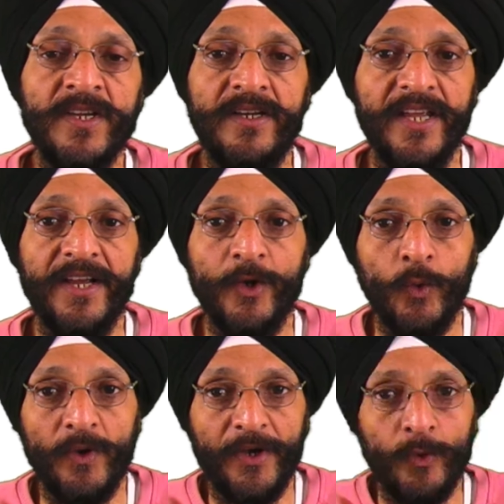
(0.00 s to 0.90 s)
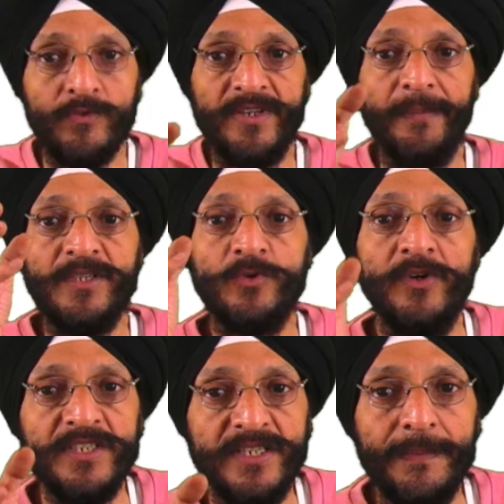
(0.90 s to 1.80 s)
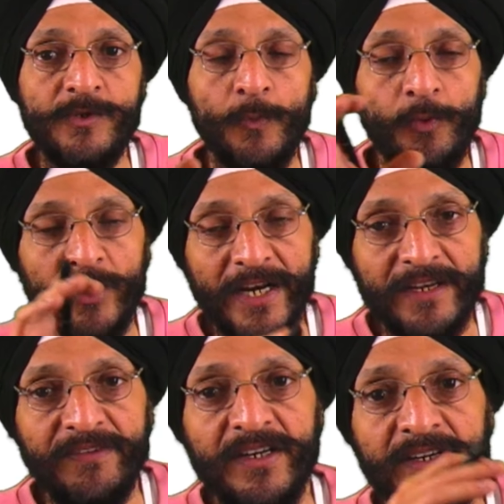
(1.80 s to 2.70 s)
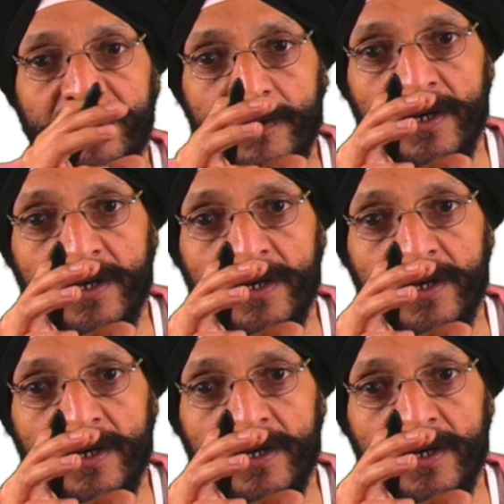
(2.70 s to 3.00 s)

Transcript: take new and new cybersecurity steps to protect our